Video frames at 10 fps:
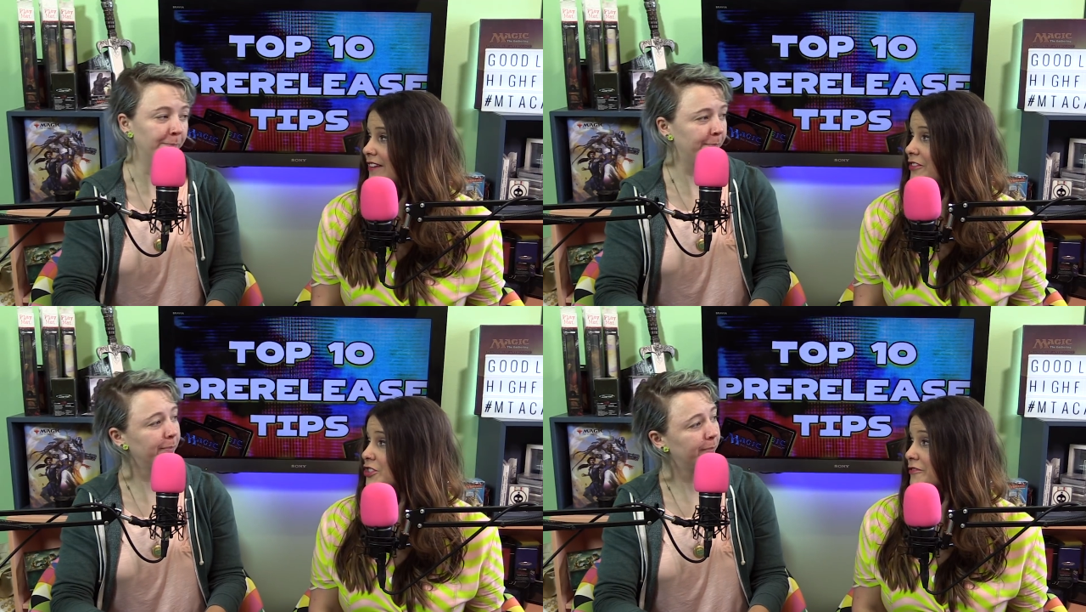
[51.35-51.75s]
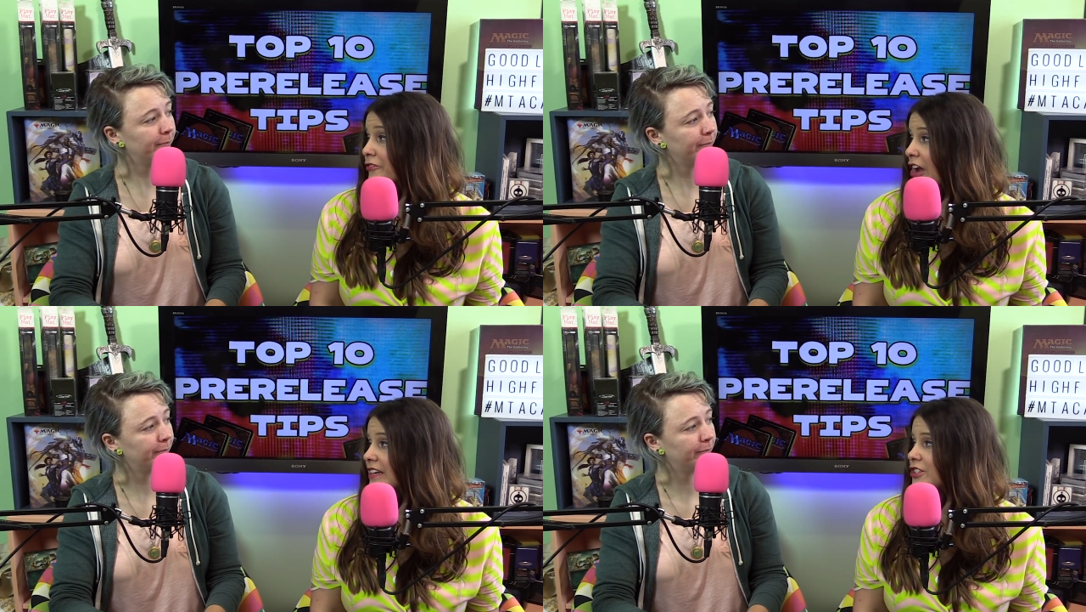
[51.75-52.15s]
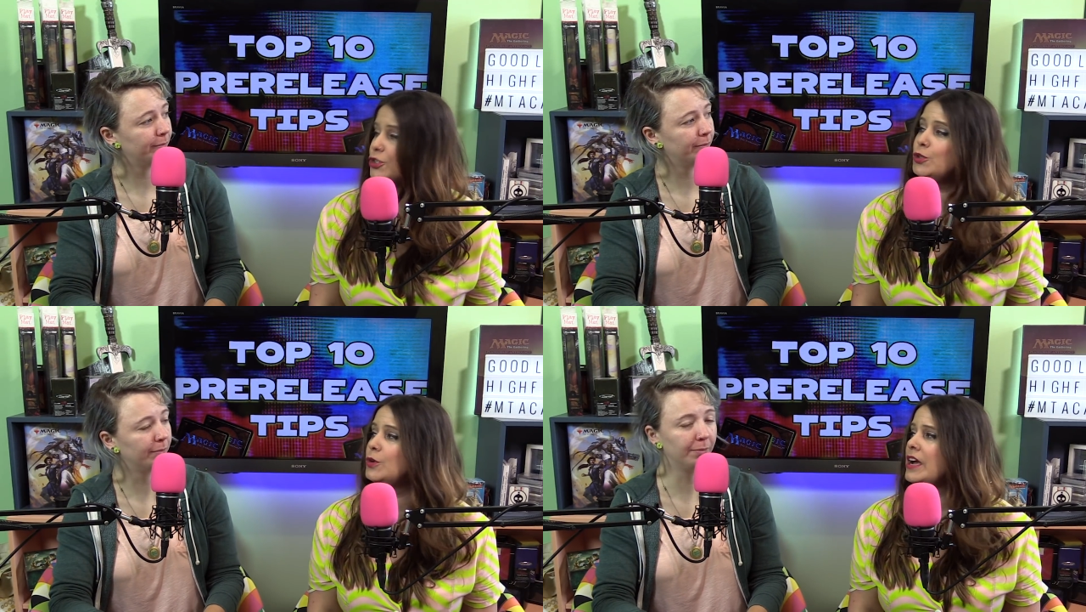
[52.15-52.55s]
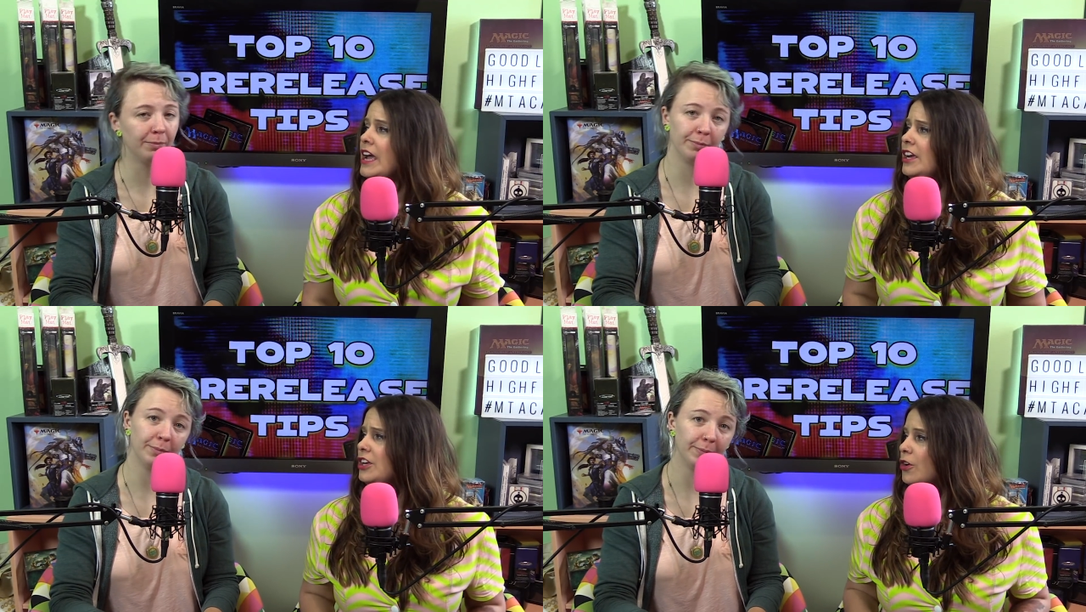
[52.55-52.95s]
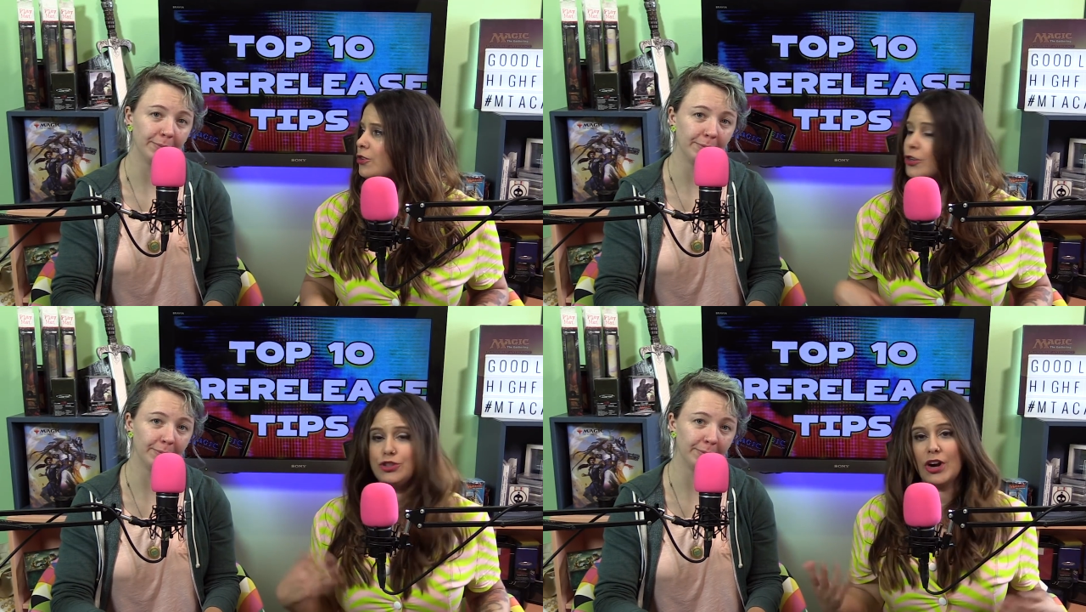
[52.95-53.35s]
Speaker 1: and mm -hmm. if mm-hmm. there's a friend who, you
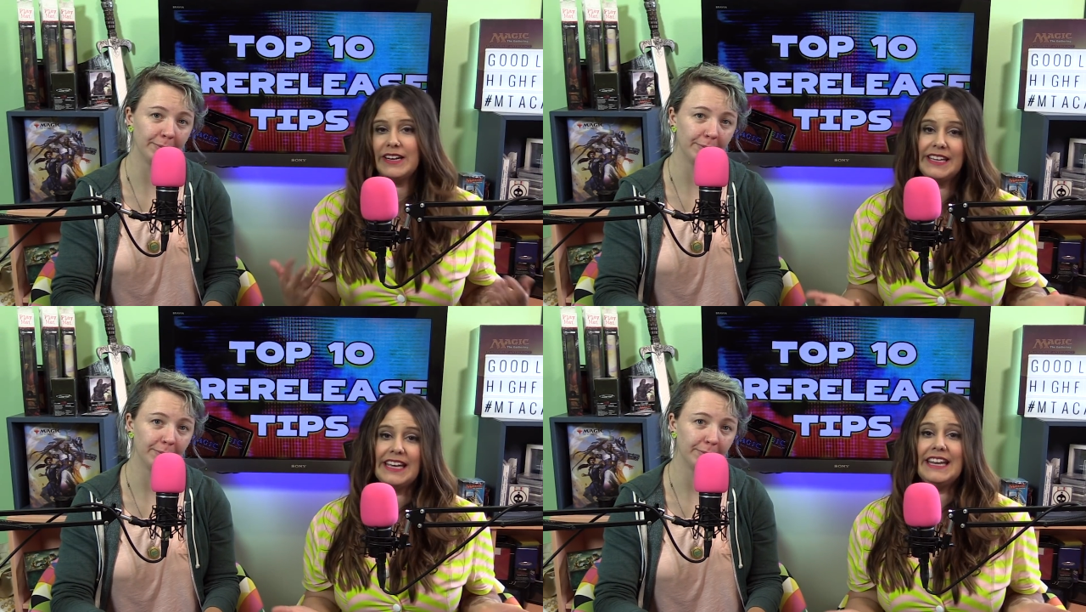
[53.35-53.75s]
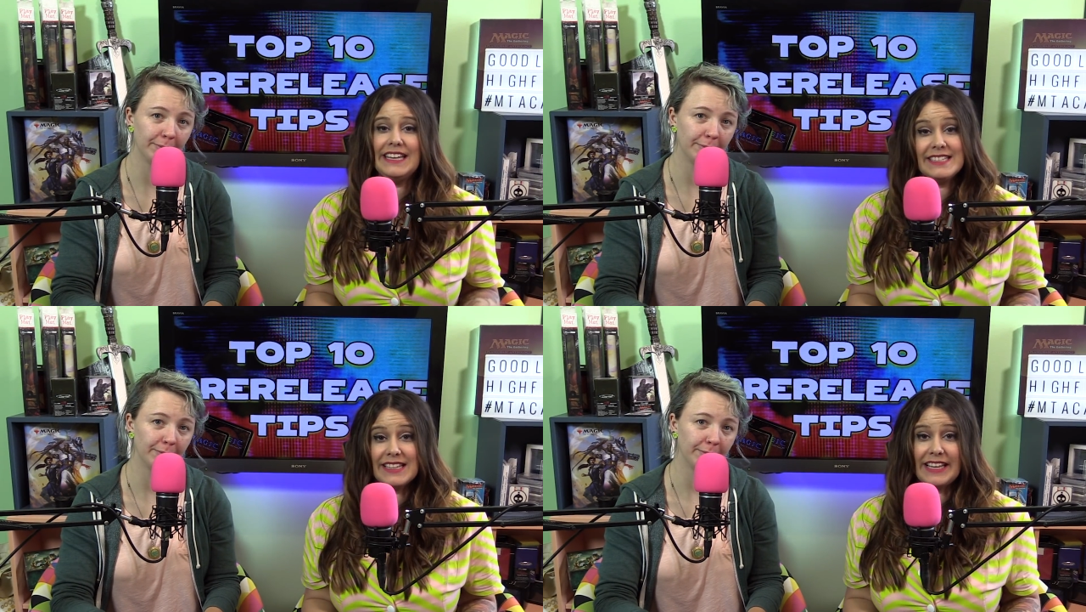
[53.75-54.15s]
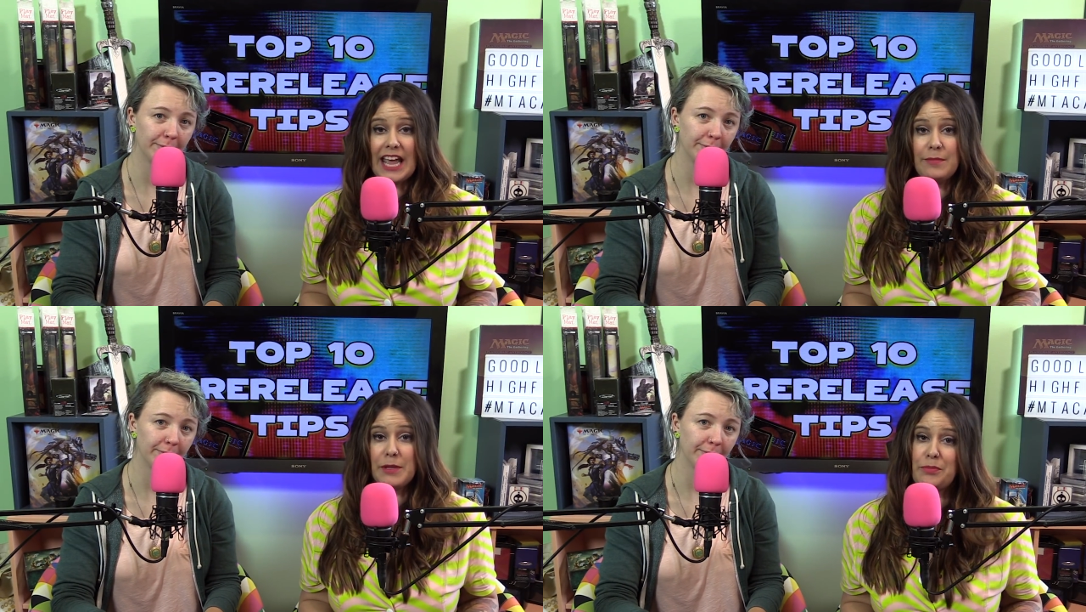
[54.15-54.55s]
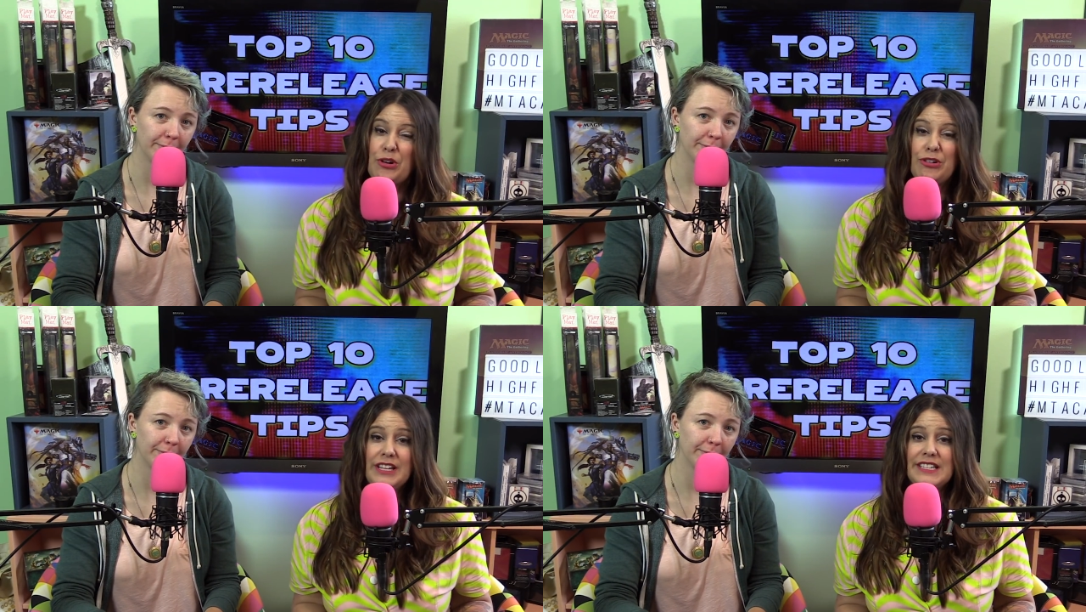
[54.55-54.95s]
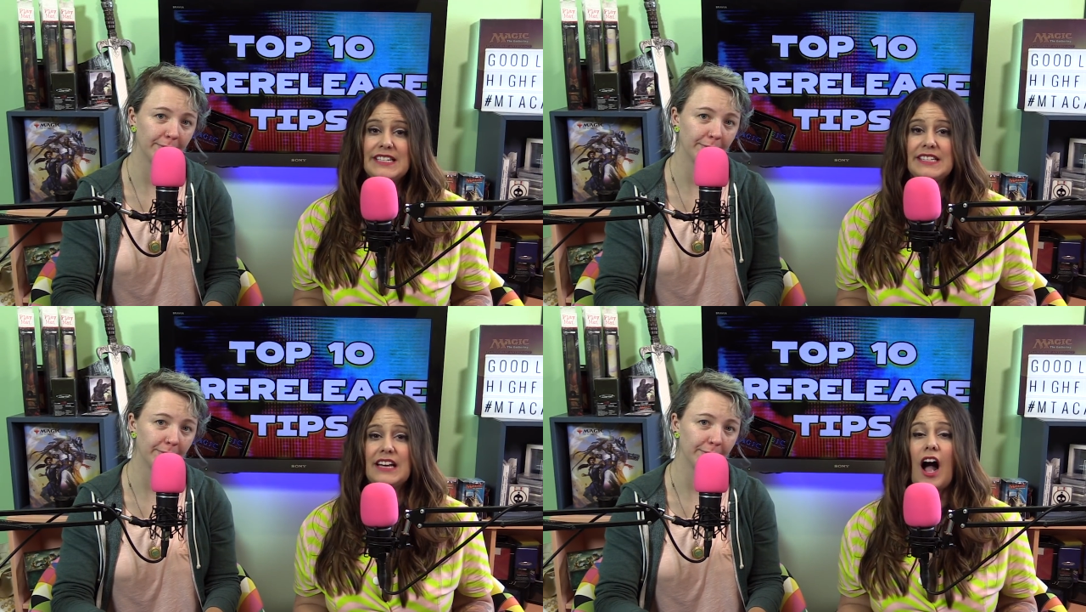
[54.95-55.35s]
know, you're trying to get into the game, the pre
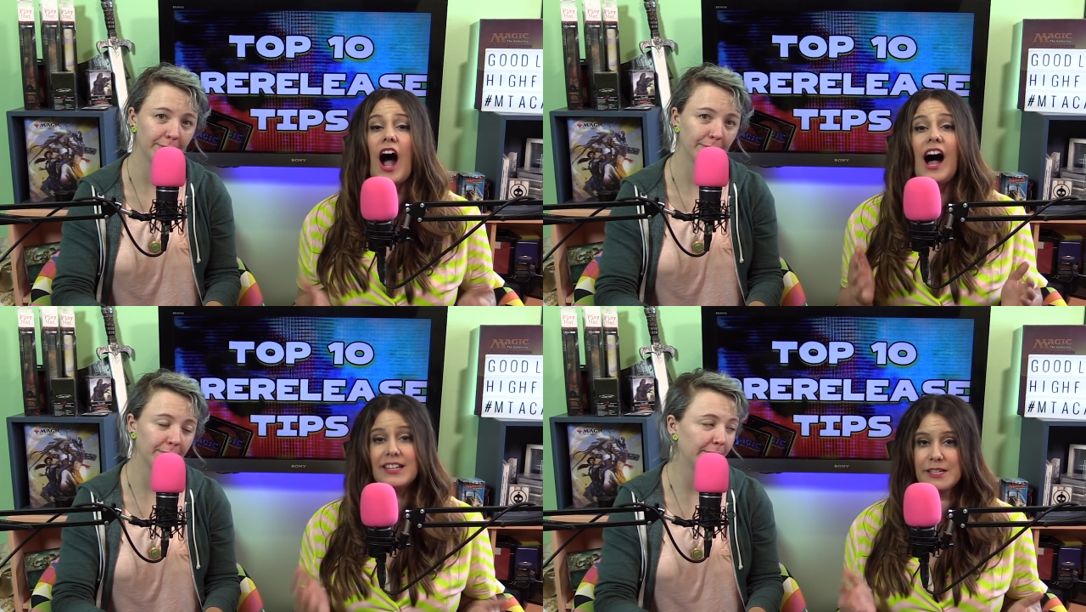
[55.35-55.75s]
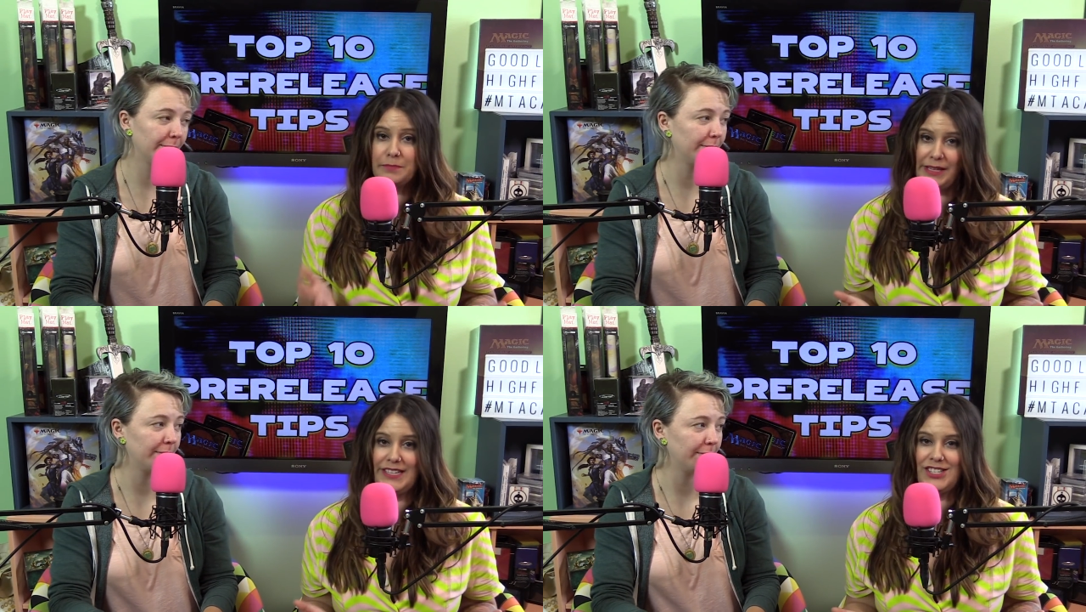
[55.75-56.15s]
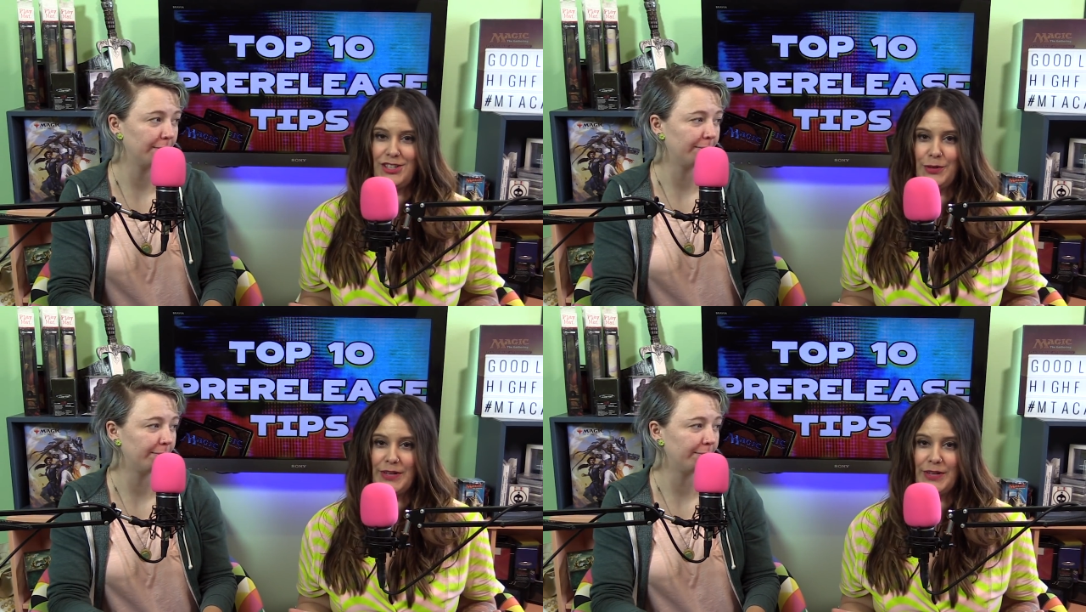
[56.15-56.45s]
release is an awesome place to